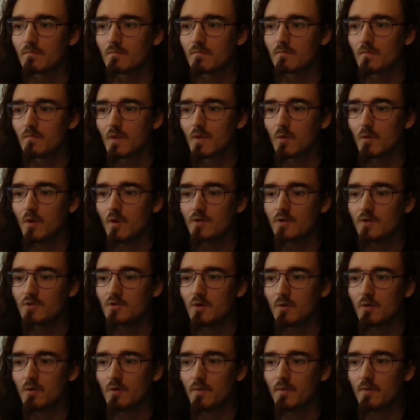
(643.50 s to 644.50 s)
Quick
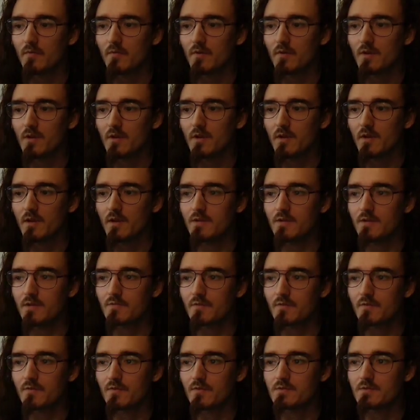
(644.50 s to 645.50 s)
Draw would be really nice
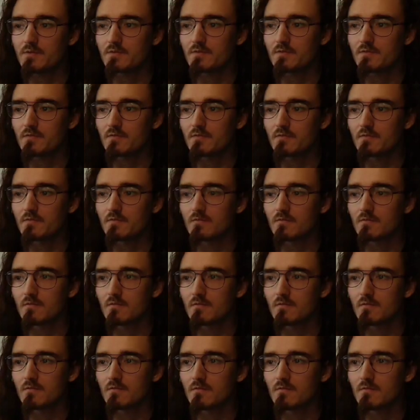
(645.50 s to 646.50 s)
for us.
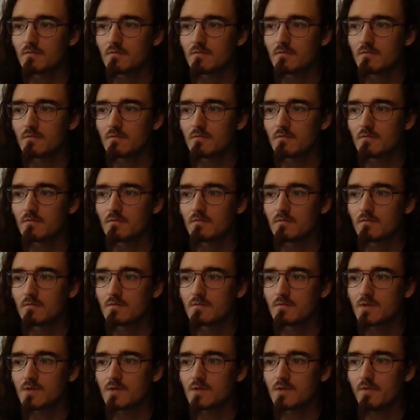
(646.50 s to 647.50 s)

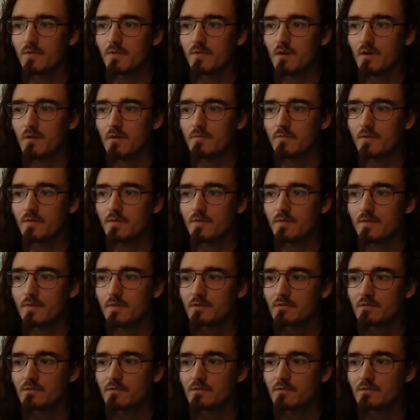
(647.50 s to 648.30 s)
Same with the Owlfish.